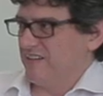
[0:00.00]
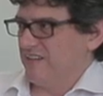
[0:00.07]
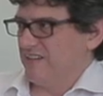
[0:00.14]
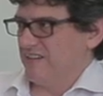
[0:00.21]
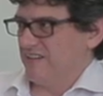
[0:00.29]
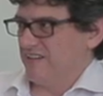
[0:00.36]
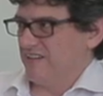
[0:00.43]

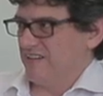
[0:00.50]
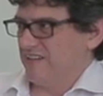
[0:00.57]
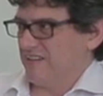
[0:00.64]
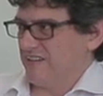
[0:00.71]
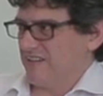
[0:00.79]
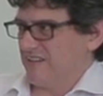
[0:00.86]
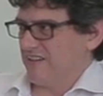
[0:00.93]

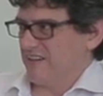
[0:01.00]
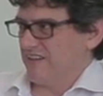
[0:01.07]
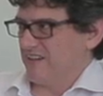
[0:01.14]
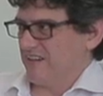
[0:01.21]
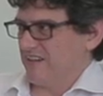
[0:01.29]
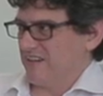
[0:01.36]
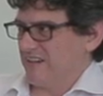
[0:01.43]

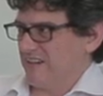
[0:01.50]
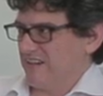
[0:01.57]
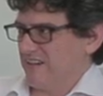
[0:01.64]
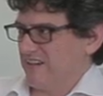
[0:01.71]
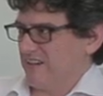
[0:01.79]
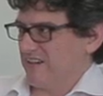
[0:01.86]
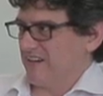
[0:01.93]

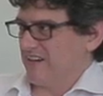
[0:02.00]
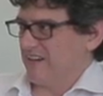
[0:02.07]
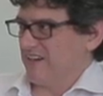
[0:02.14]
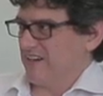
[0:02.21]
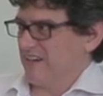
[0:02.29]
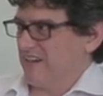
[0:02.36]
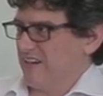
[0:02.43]

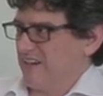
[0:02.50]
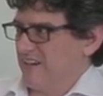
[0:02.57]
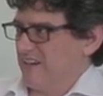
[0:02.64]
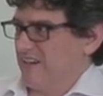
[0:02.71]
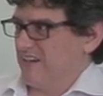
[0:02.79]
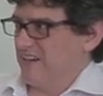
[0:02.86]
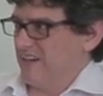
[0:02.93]

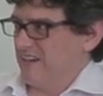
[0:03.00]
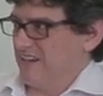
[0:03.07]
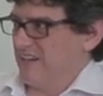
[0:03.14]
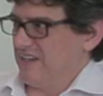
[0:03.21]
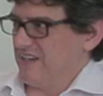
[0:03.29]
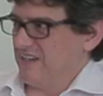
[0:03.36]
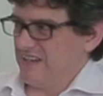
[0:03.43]

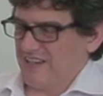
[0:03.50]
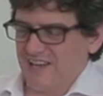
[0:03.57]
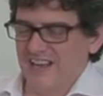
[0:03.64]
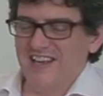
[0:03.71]
(silent)